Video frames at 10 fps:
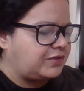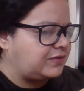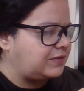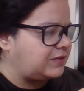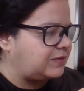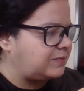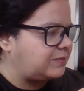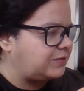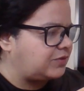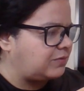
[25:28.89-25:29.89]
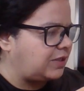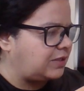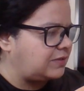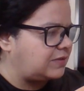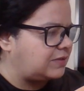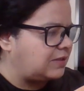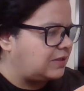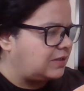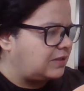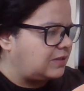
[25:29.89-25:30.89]
This is Joanne's?
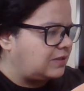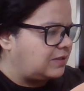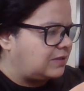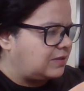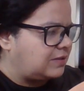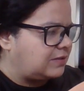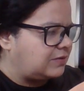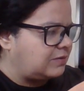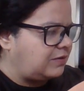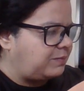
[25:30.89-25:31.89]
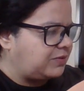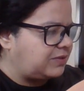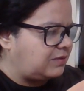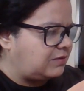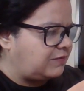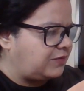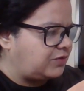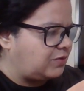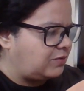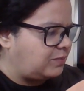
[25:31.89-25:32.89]
20% off your
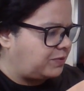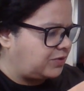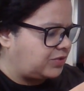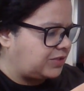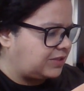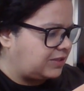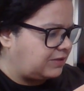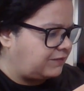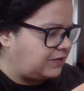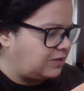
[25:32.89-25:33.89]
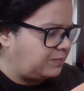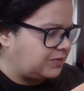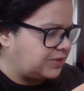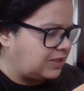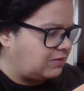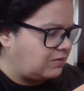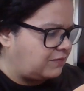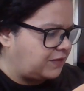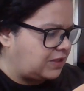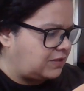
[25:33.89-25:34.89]
total purchase and 50%
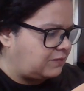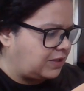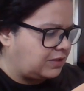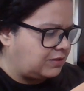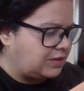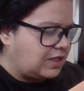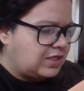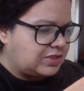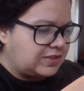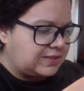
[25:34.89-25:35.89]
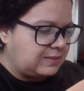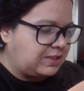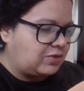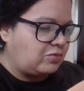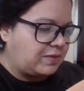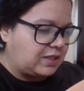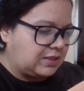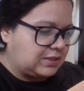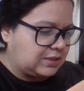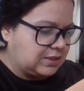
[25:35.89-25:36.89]
off any regular... She sent me
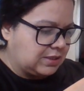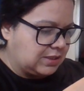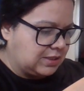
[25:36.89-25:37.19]
coupons.